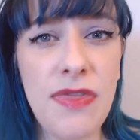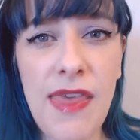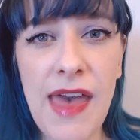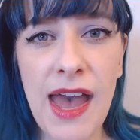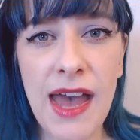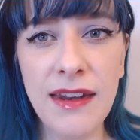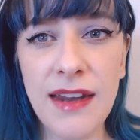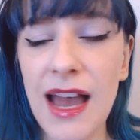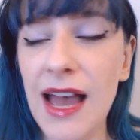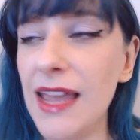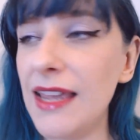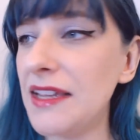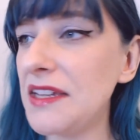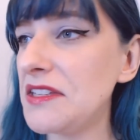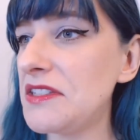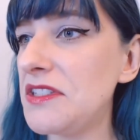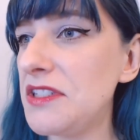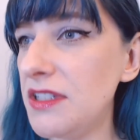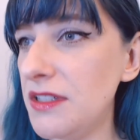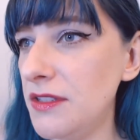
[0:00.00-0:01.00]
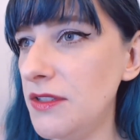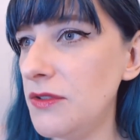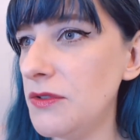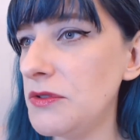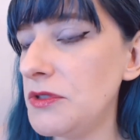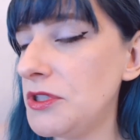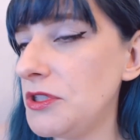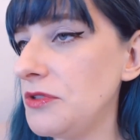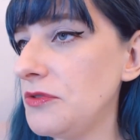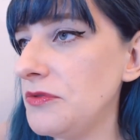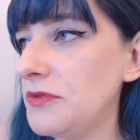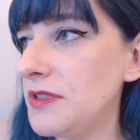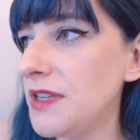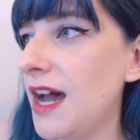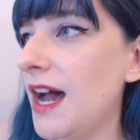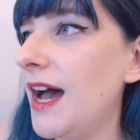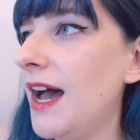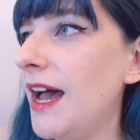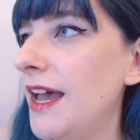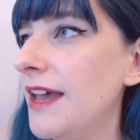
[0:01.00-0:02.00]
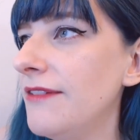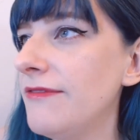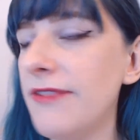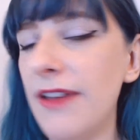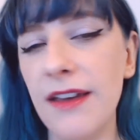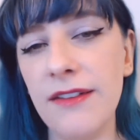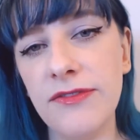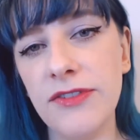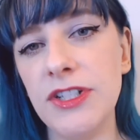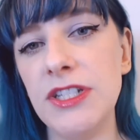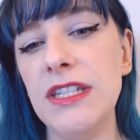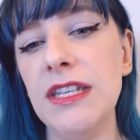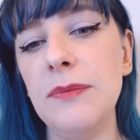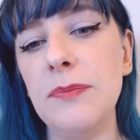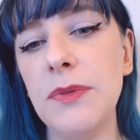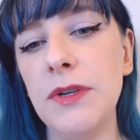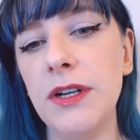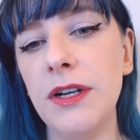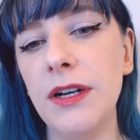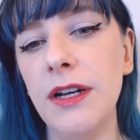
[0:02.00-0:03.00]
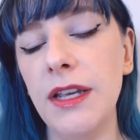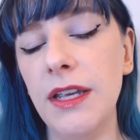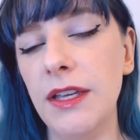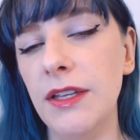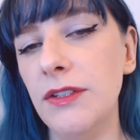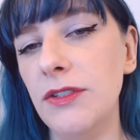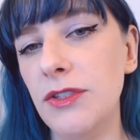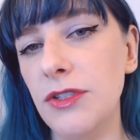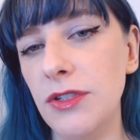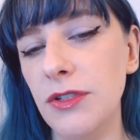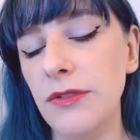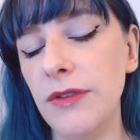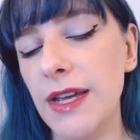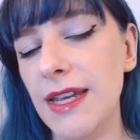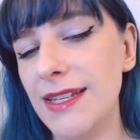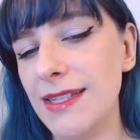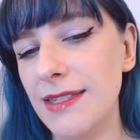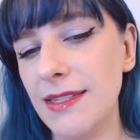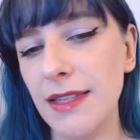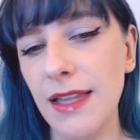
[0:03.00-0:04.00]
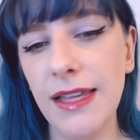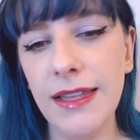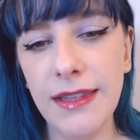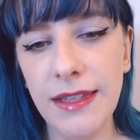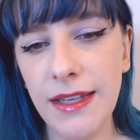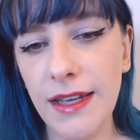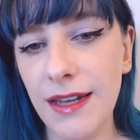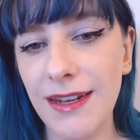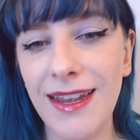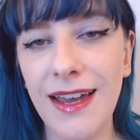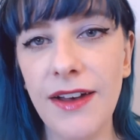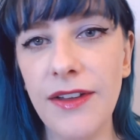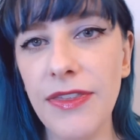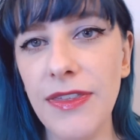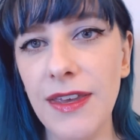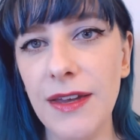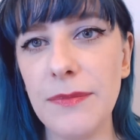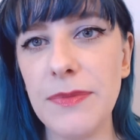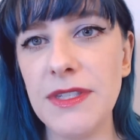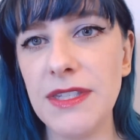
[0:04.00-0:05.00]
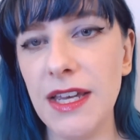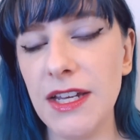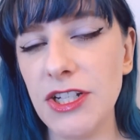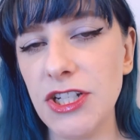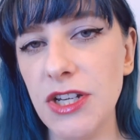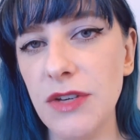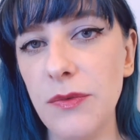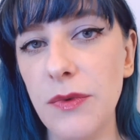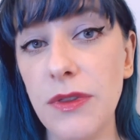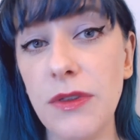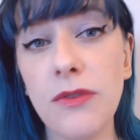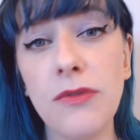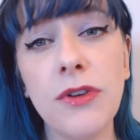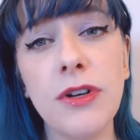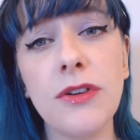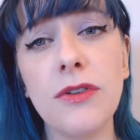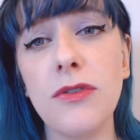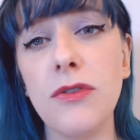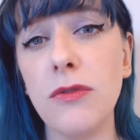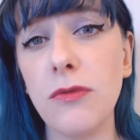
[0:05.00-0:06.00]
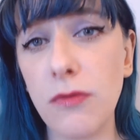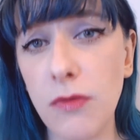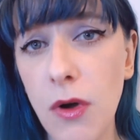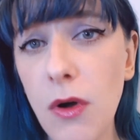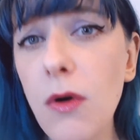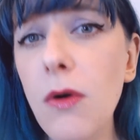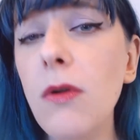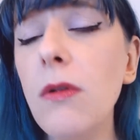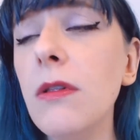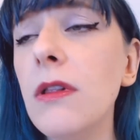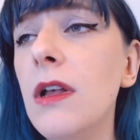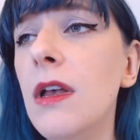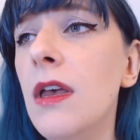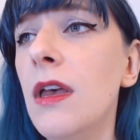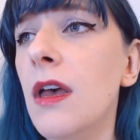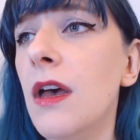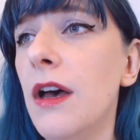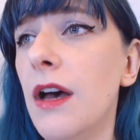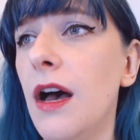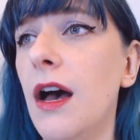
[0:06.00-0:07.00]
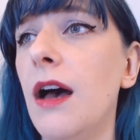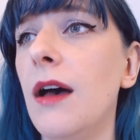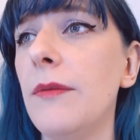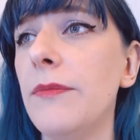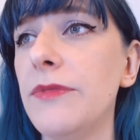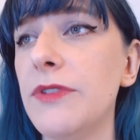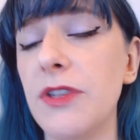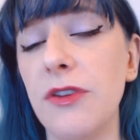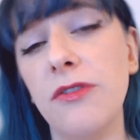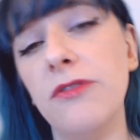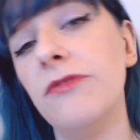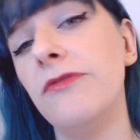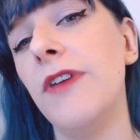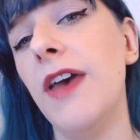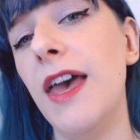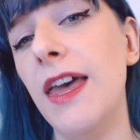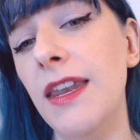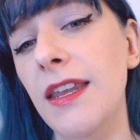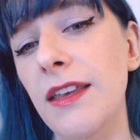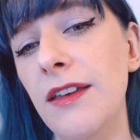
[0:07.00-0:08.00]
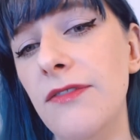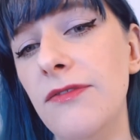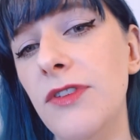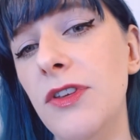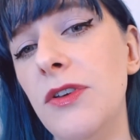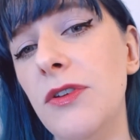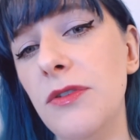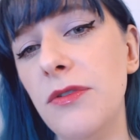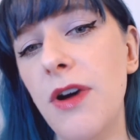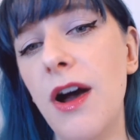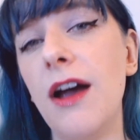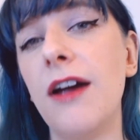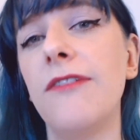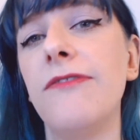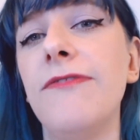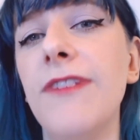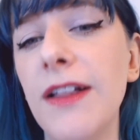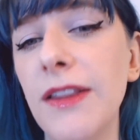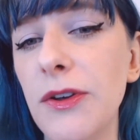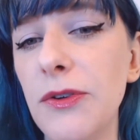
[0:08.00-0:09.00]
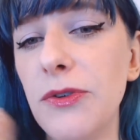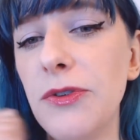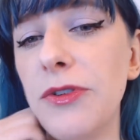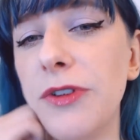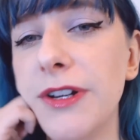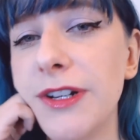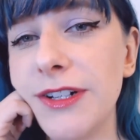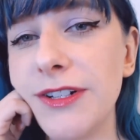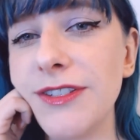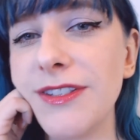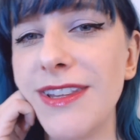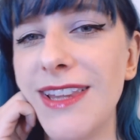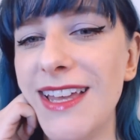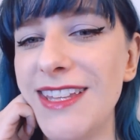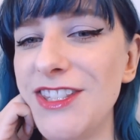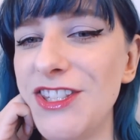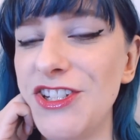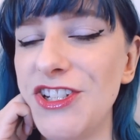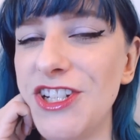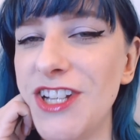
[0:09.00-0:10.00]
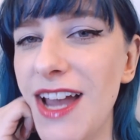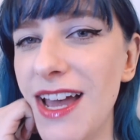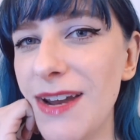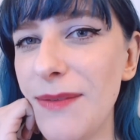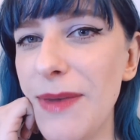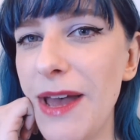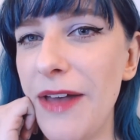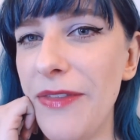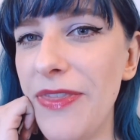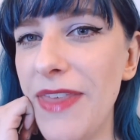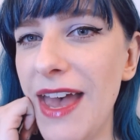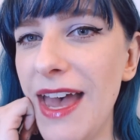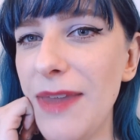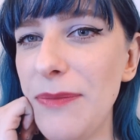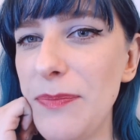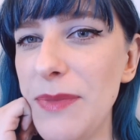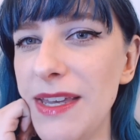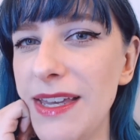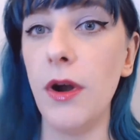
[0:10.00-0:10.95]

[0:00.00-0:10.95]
than that, I continue to dive ever deeper into a slightly unhealthy obsession with Critical Role, um, so if any of you are fellow critters, let's chat about that.